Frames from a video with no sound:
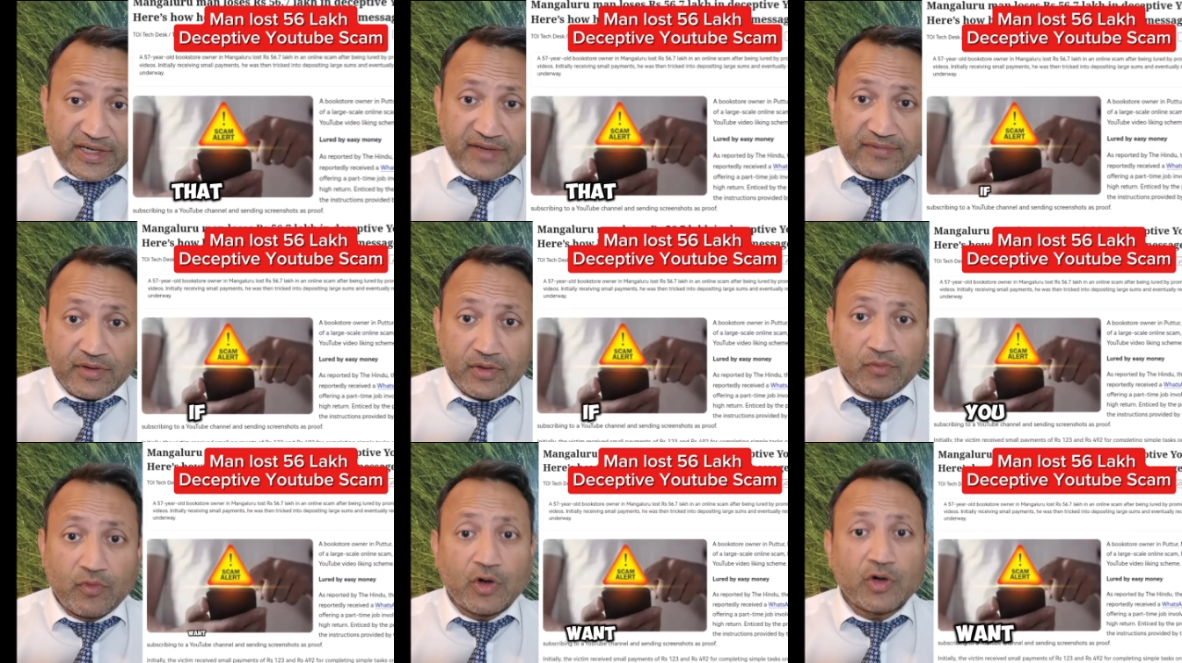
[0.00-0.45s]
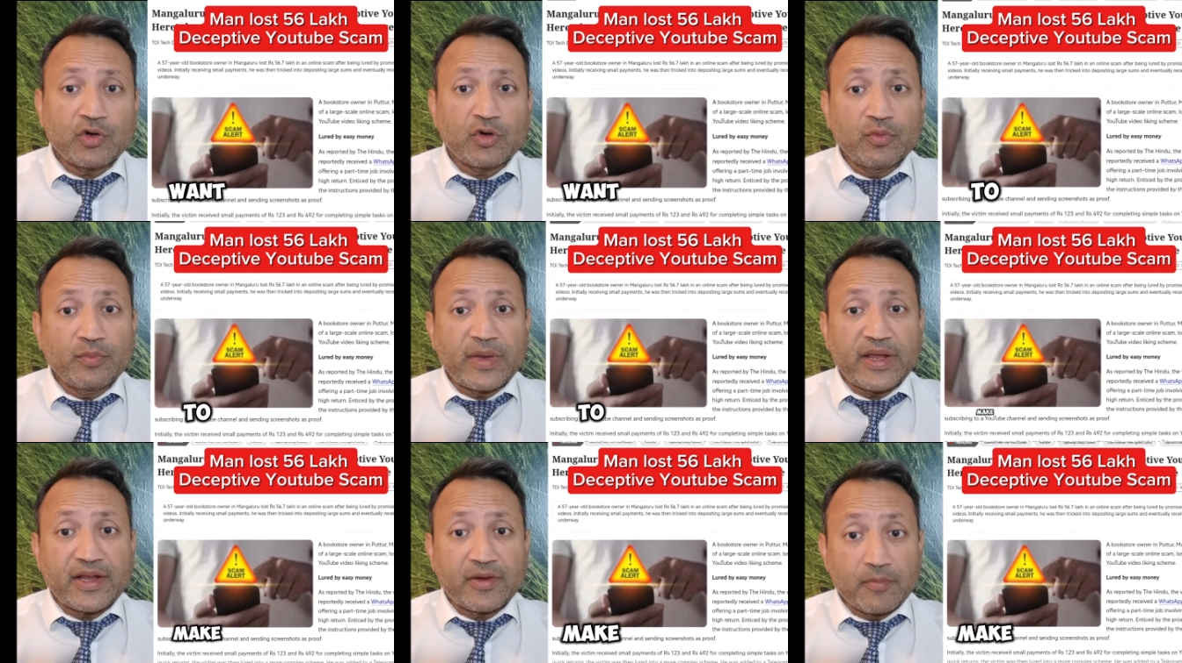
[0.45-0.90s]
if he want
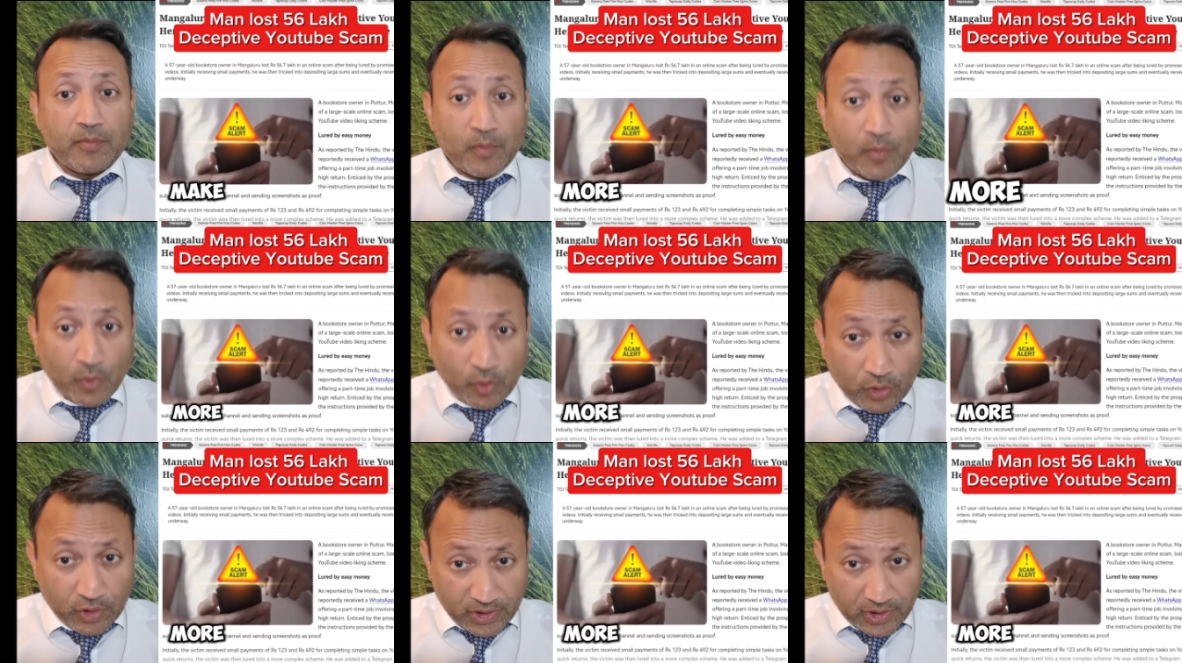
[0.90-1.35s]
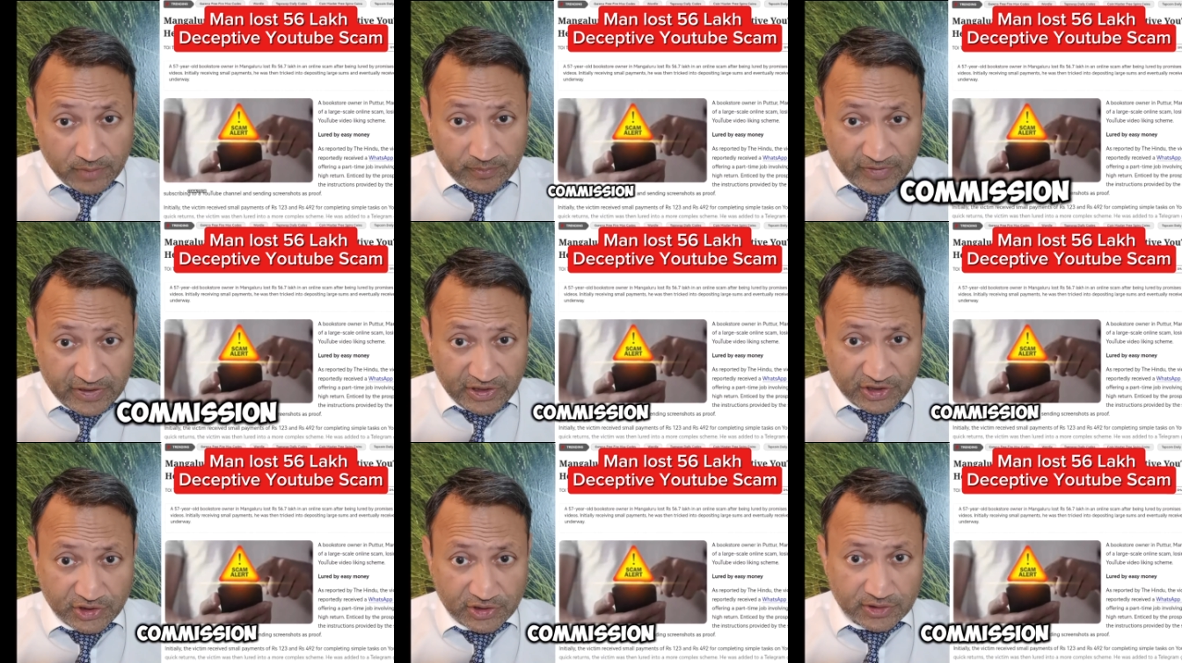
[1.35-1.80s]
to make more
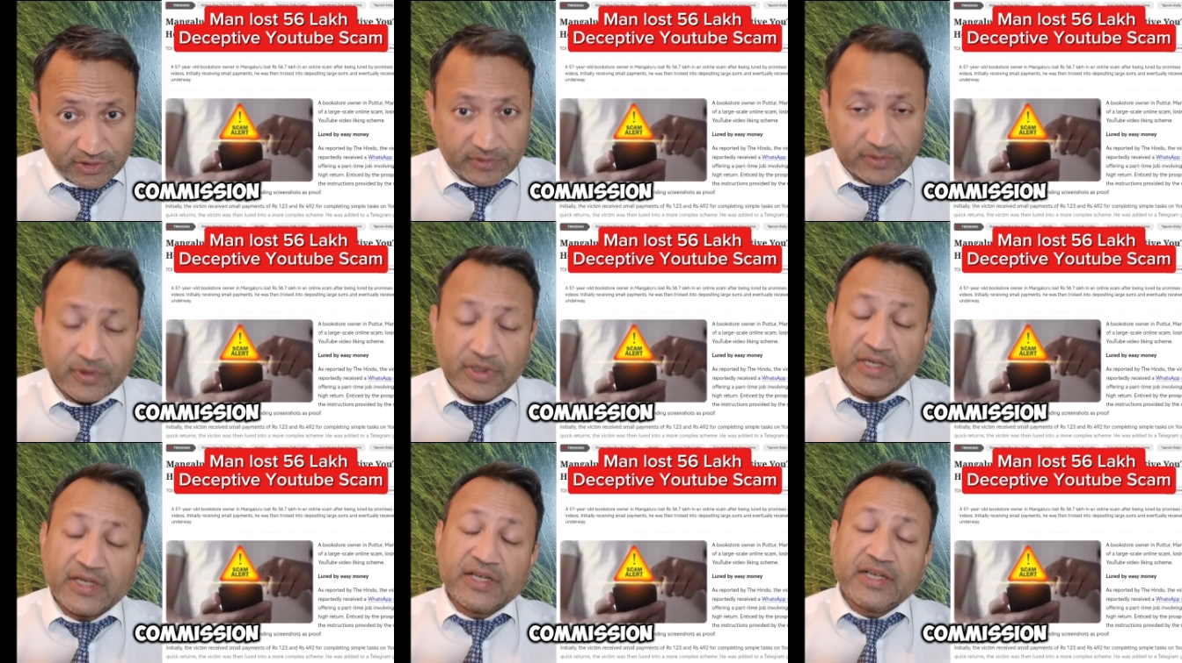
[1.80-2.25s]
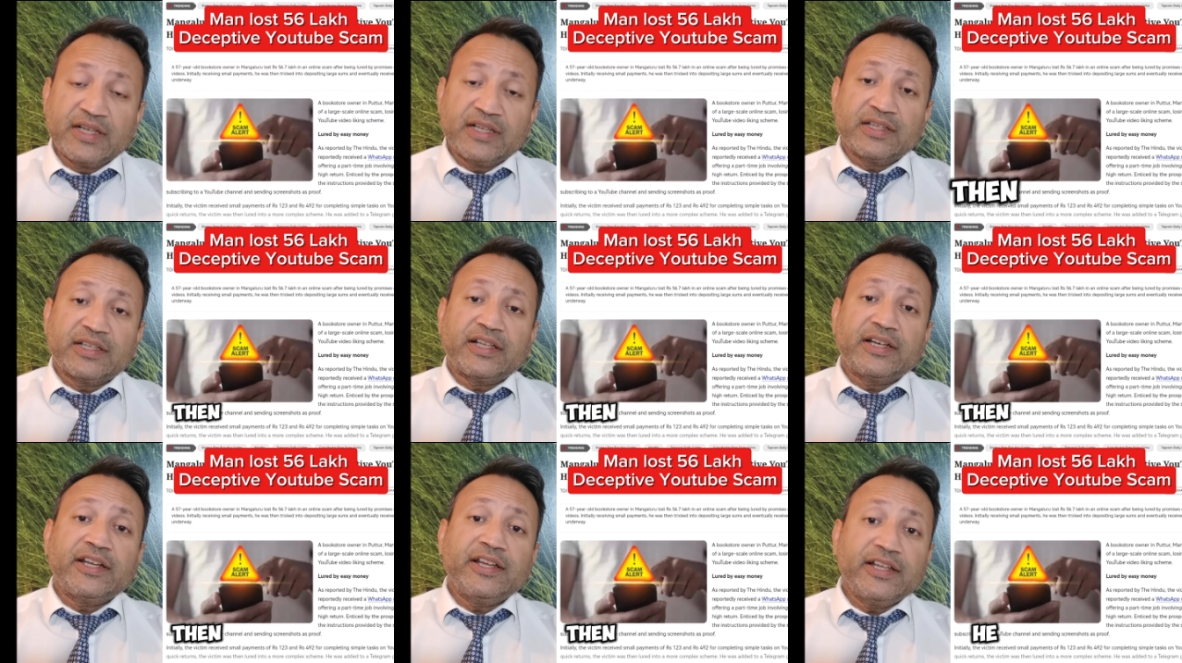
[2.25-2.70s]

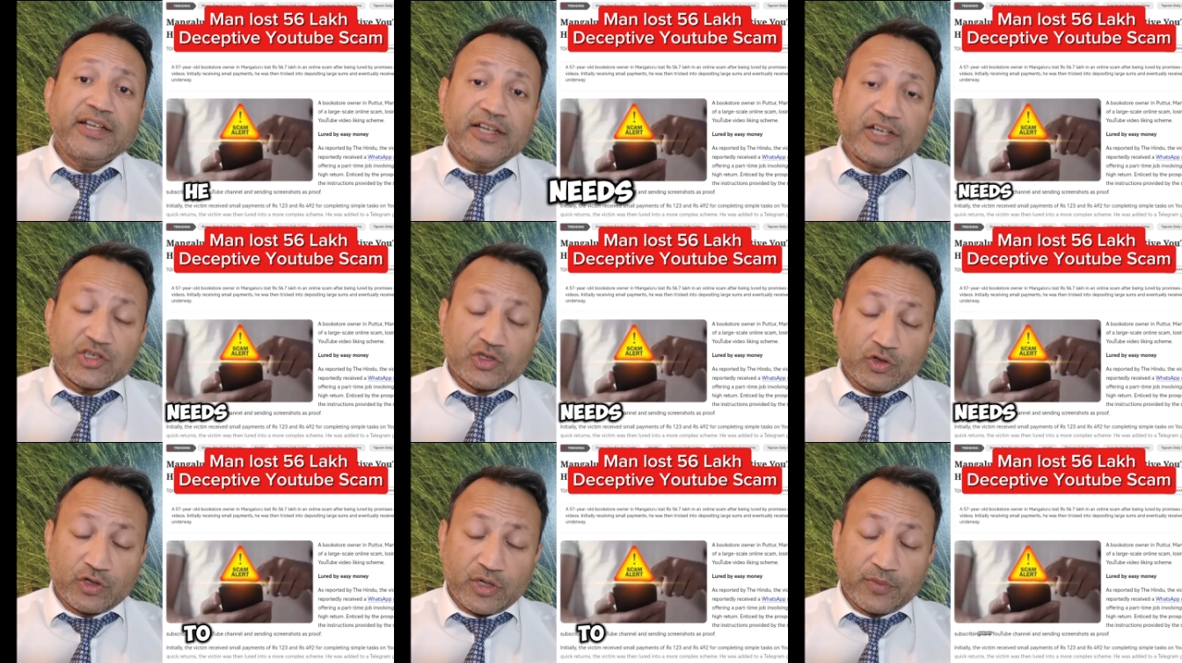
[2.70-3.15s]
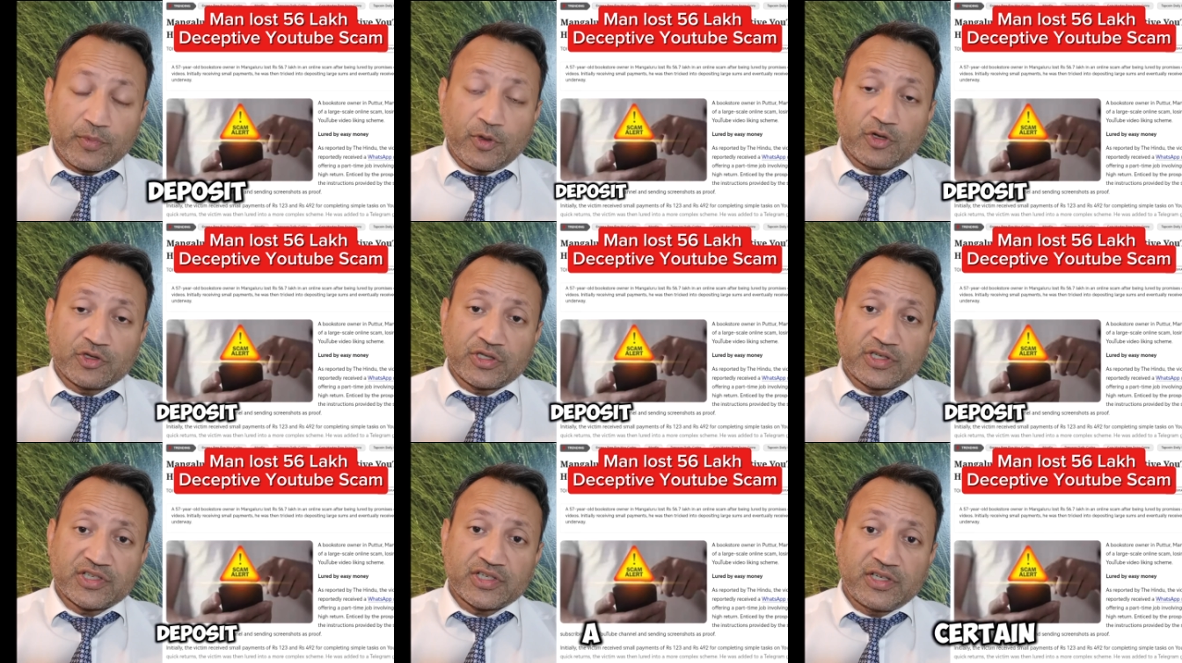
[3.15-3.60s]
commission, then he needs to
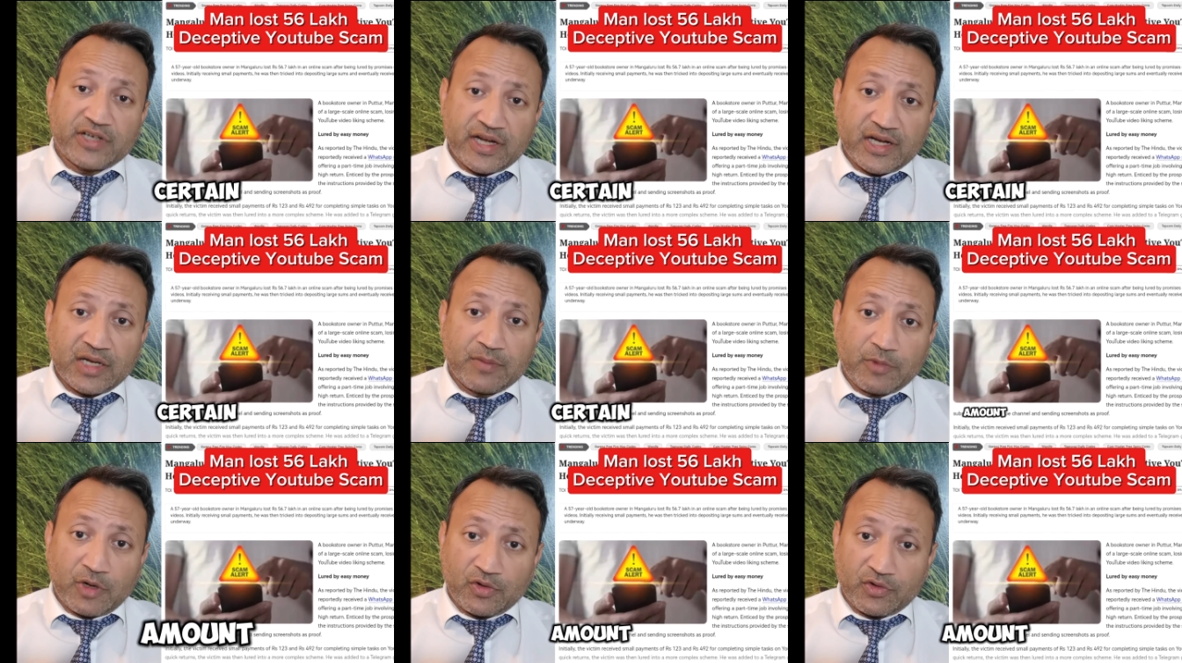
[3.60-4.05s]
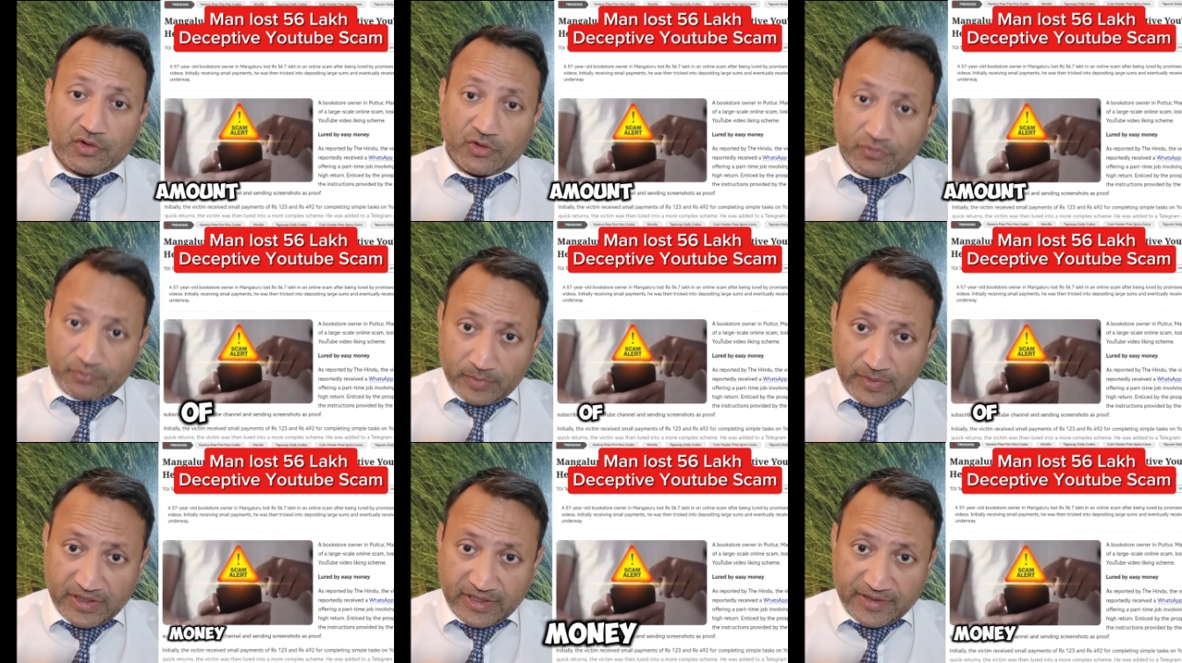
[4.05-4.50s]
deposit certain amount
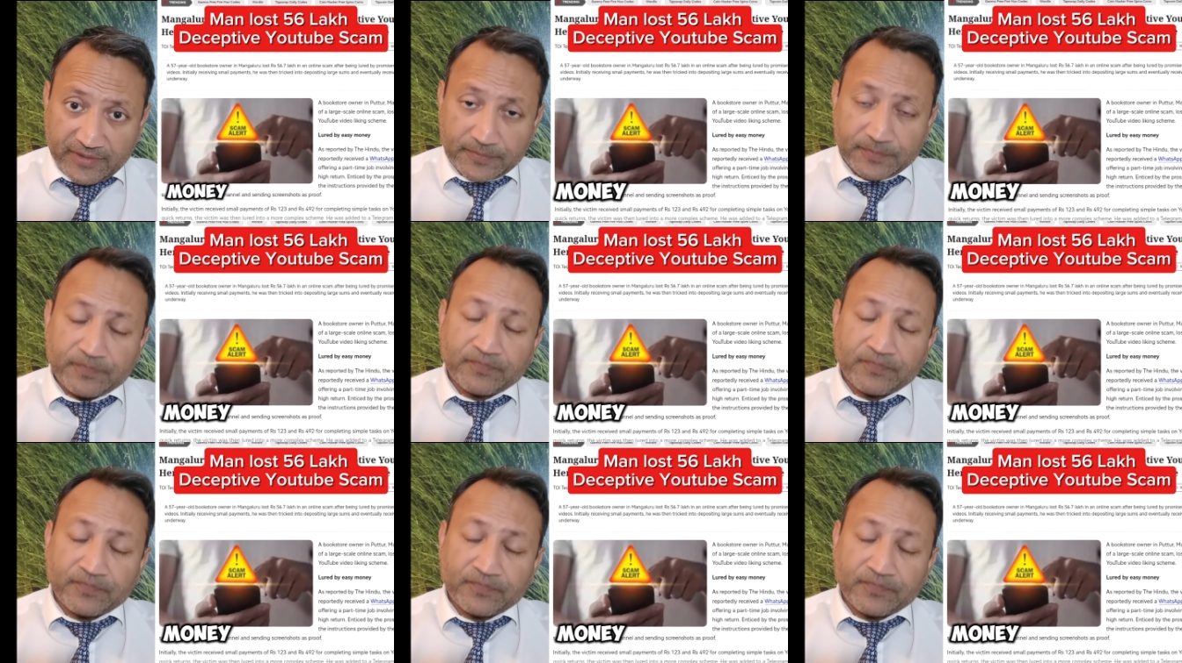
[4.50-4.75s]
of money.